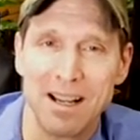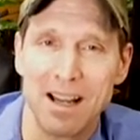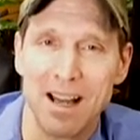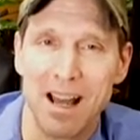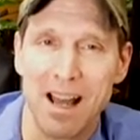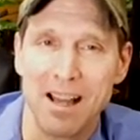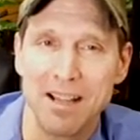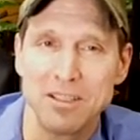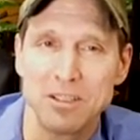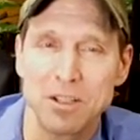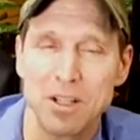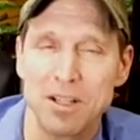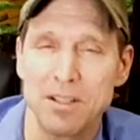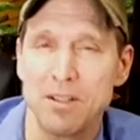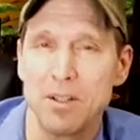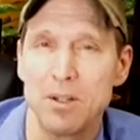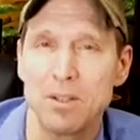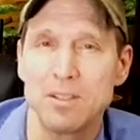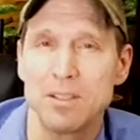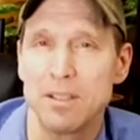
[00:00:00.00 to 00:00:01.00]
I started
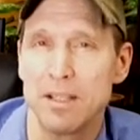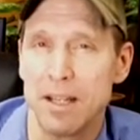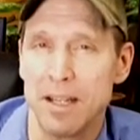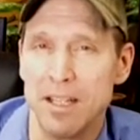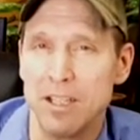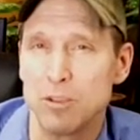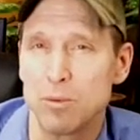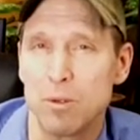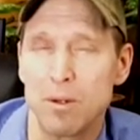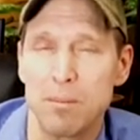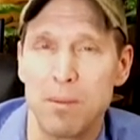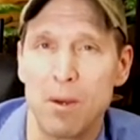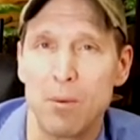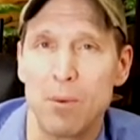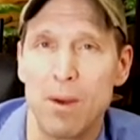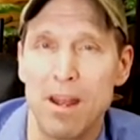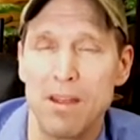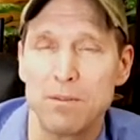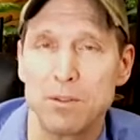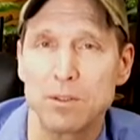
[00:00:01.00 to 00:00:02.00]
noticing that each one of my
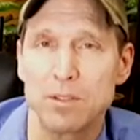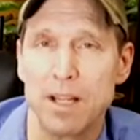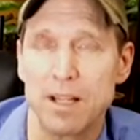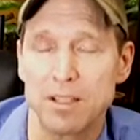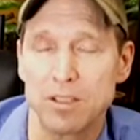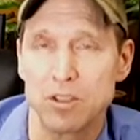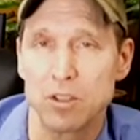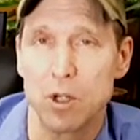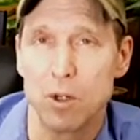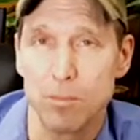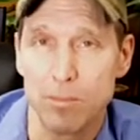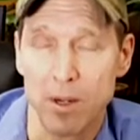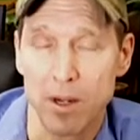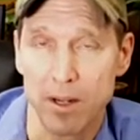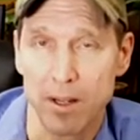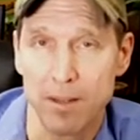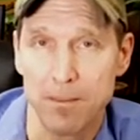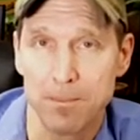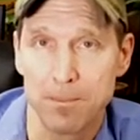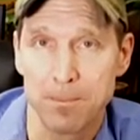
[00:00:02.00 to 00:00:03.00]
rifles had a scope
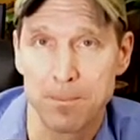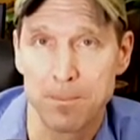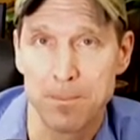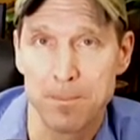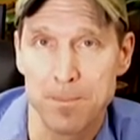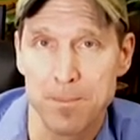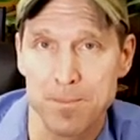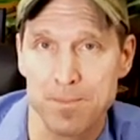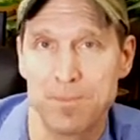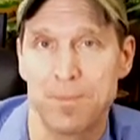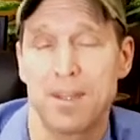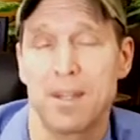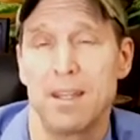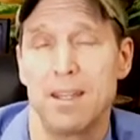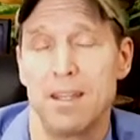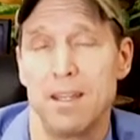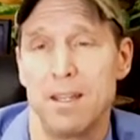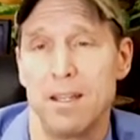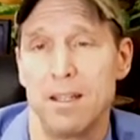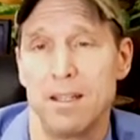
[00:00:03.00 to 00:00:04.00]
on it.
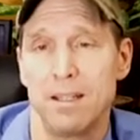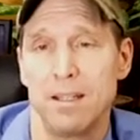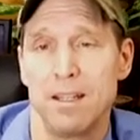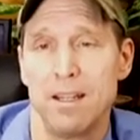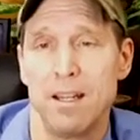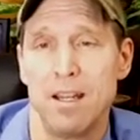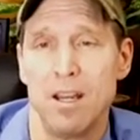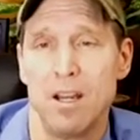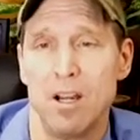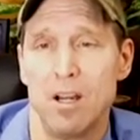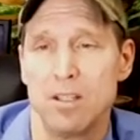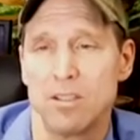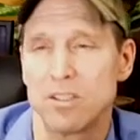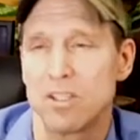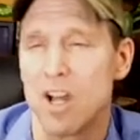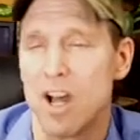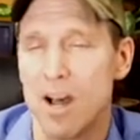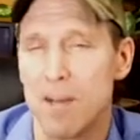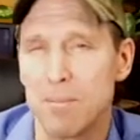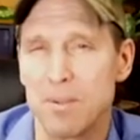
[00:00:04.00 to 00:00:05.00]
And on
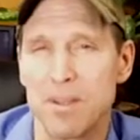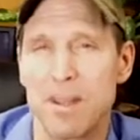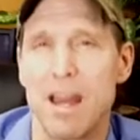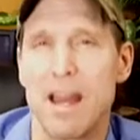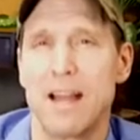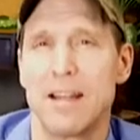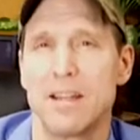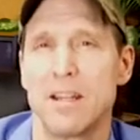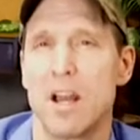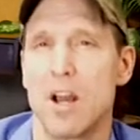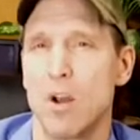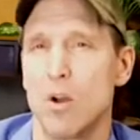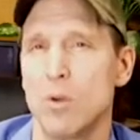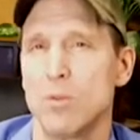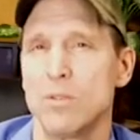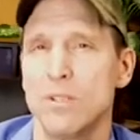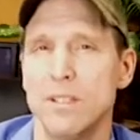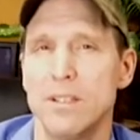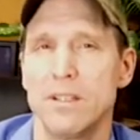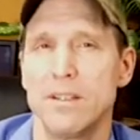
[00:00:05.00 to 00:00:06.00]
top of that, not
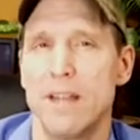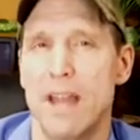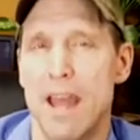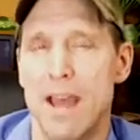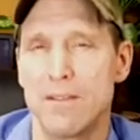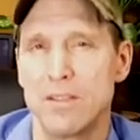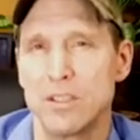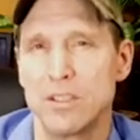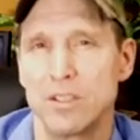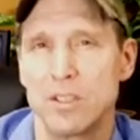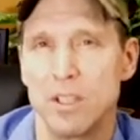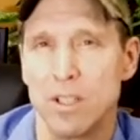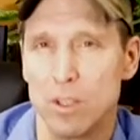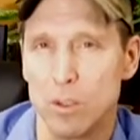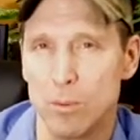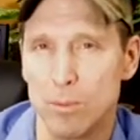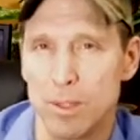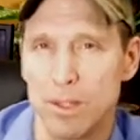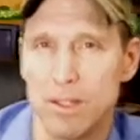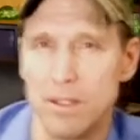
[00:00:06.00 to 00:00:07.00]
only did they have a
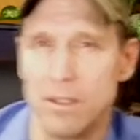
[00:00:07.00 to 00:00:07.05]
scope,